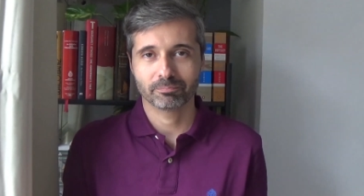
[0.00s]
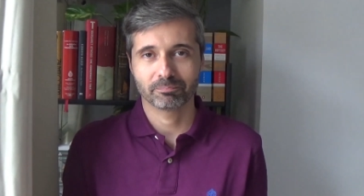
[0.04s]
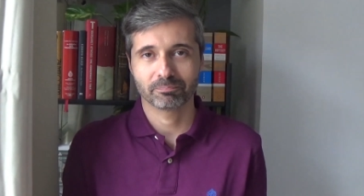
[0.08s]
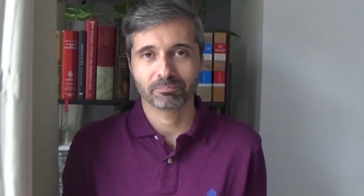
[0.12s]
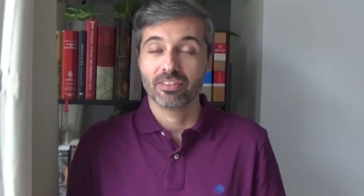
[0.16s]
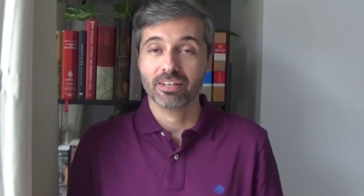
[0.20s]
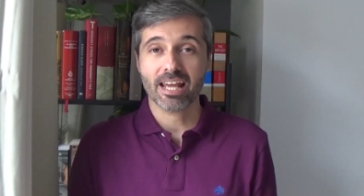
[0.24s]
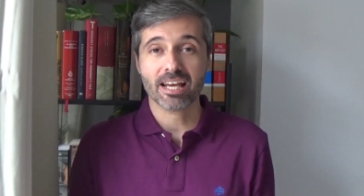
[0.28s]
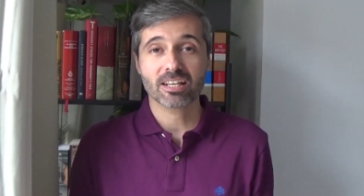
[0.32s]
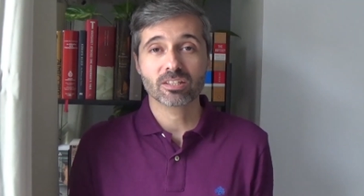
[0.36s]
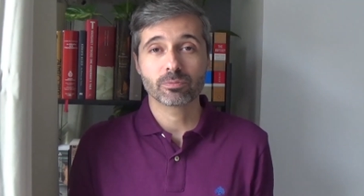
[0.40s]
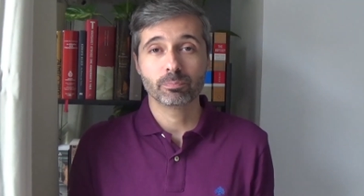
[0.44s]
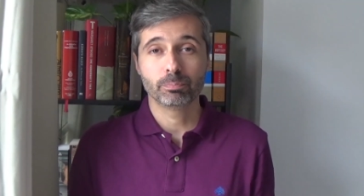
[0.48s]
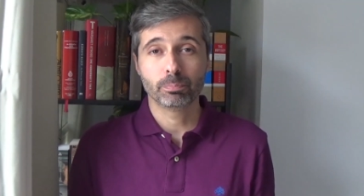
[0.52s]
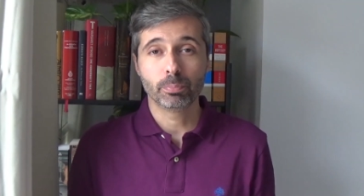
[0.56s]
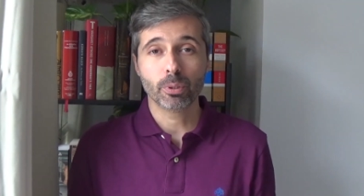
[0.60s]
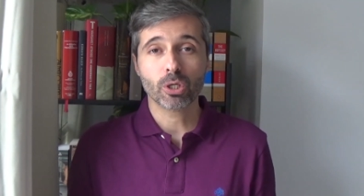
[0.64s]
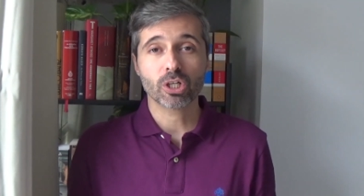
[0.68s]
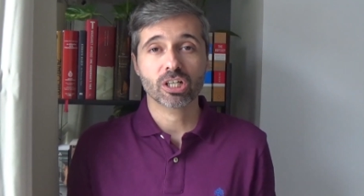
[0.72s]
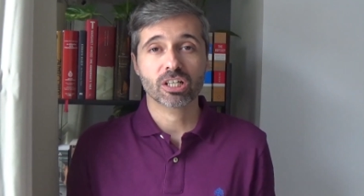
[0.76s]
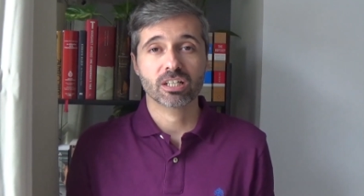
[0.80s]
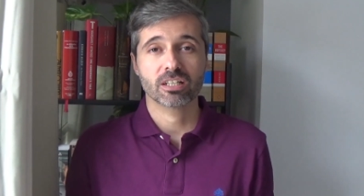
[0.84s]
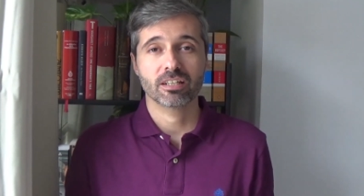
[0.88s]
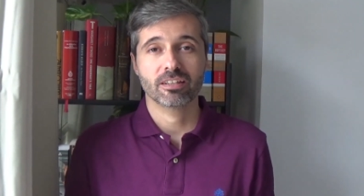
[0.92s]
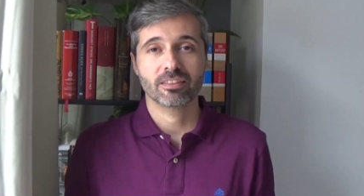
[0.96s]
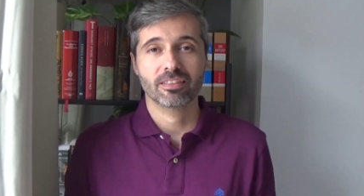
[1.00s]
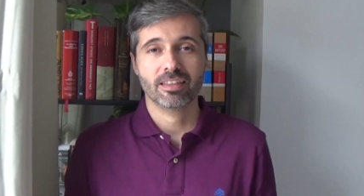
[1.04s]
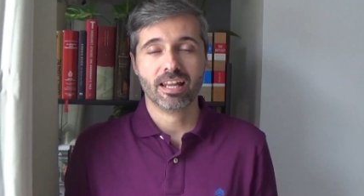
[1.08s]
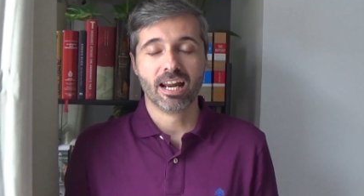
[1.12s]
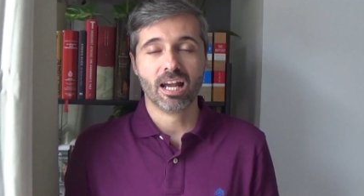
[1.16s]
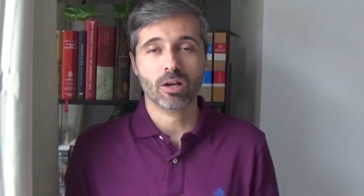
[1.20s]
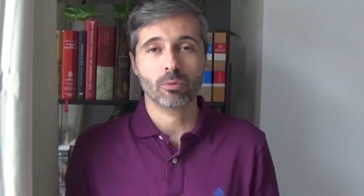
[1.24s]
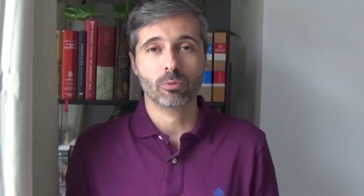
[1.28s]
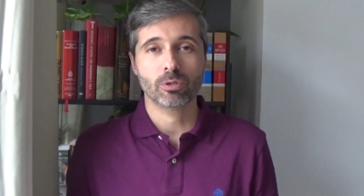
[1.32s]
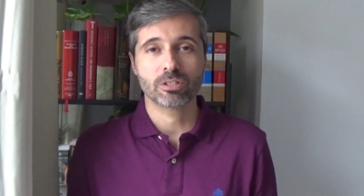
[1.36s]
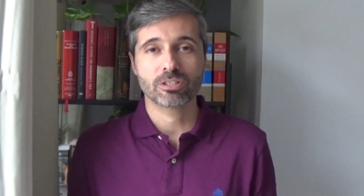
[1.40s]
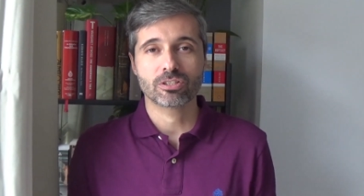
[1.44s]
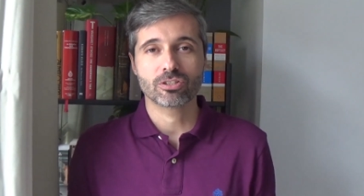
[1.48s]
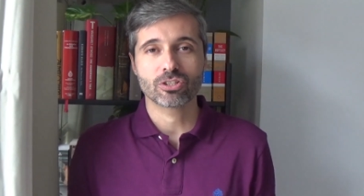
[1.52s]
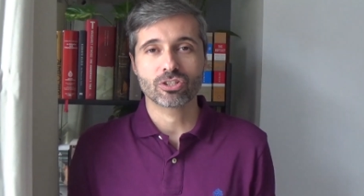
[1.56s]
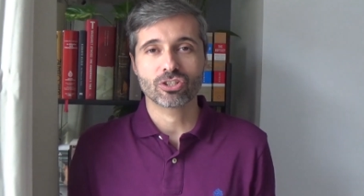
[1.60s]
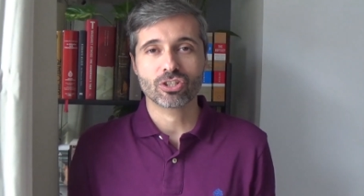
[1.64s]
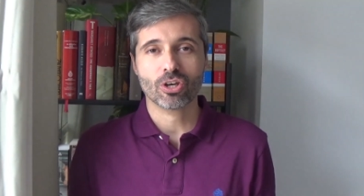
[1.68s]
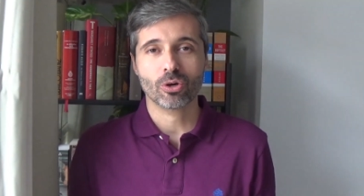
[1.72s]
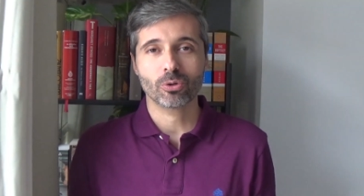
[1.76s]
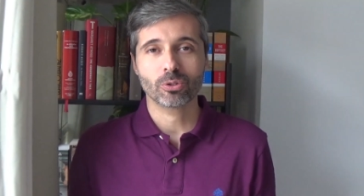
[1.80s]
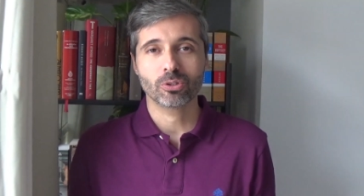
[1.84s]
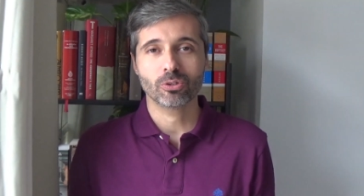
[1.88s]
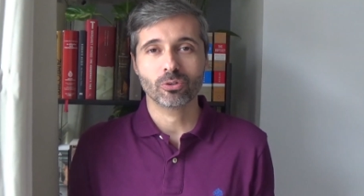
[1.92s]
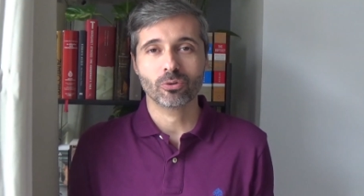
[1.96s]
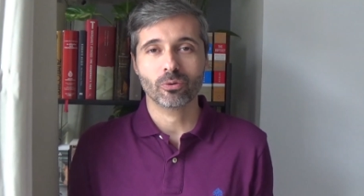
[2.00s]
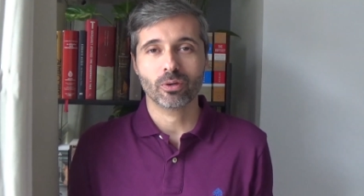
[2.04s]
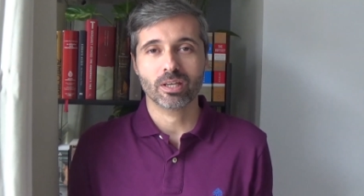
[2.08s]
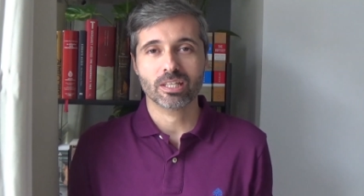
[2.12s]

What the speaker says: The next book that I want to show you